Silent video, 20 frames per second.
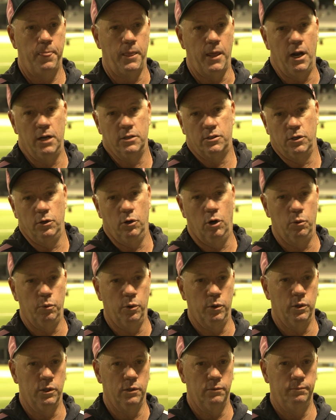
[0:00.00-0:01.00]
you know, tonight
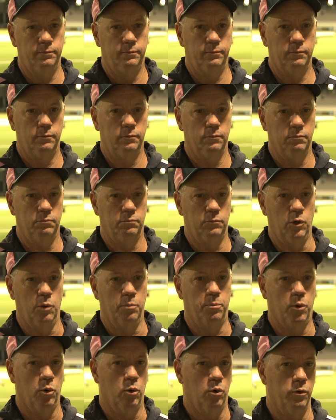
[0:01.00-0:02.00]
we
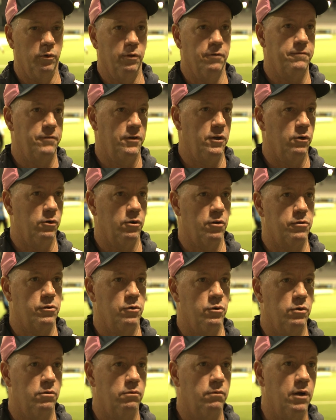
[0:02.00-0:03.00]
were poor in the field, I
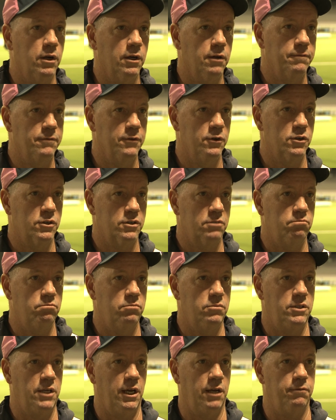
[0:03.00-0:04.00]
thought. First
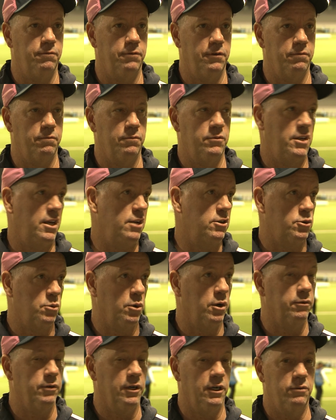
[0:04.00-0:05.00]

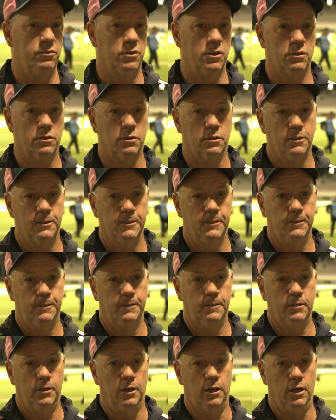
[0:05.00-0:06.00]
10-12
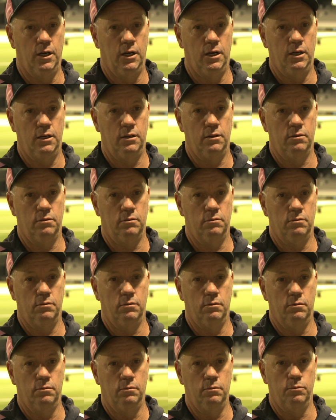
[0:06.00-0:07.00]
overs,
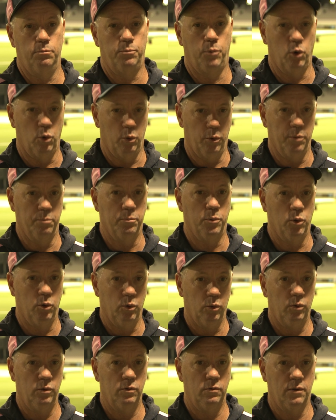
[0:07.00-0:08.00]
poor with the
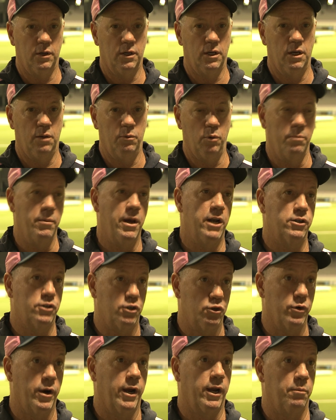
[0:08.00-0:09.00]
ball. We
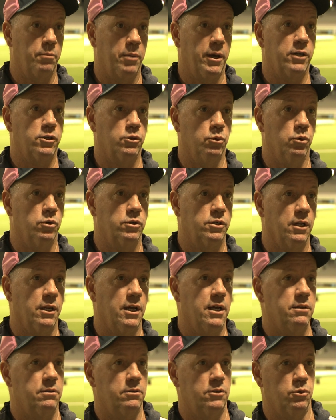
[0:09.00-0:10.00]
managed to drag it back towards
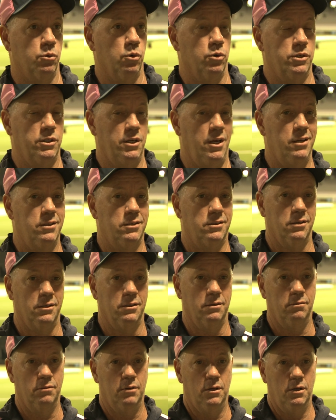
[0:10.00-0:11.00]
the end
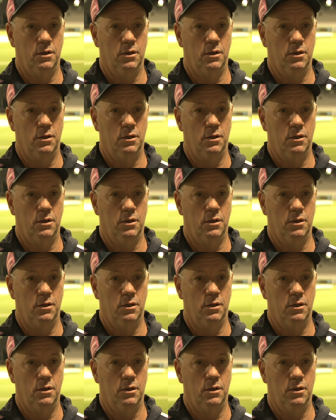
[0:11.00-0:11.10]
to